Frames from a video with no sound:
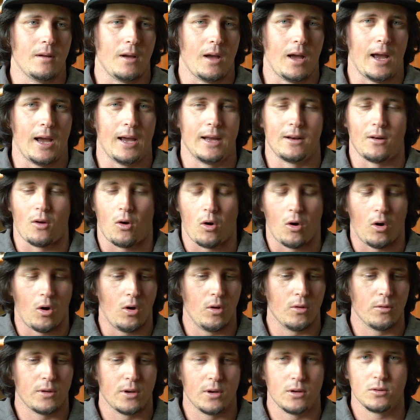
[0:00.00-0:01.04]
And
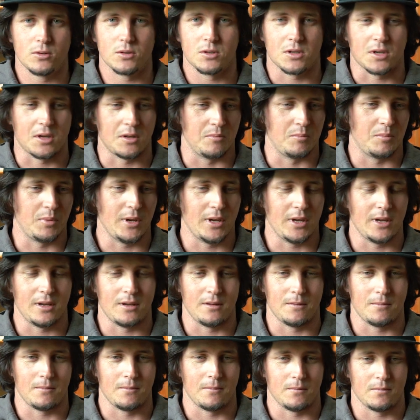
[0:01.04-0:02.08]
all those can
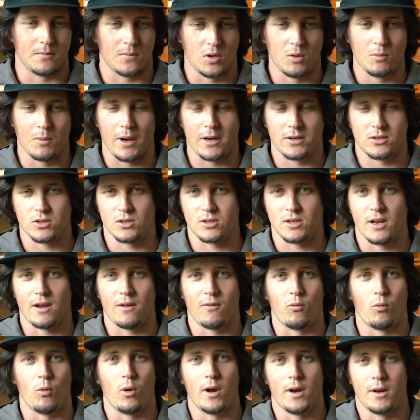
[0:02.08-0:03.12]
be, you might just
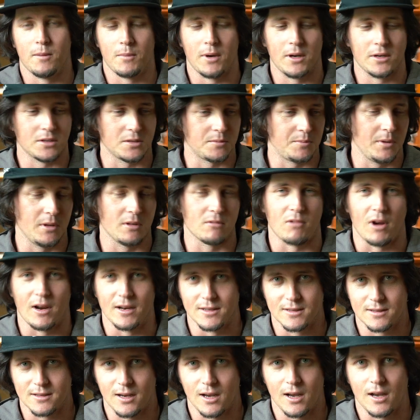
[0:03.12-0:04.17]
have one, it might just be the
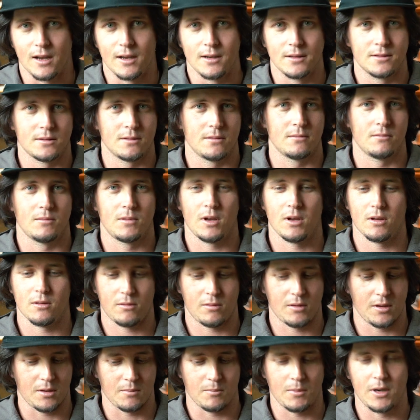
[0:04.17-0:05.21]
right size. The other
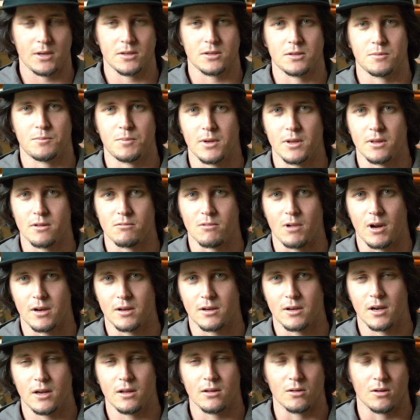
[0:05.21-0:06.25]
thing, it might just be the right
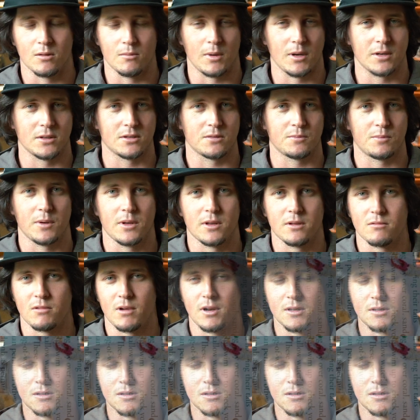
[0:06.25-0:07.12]
color, it might just be the right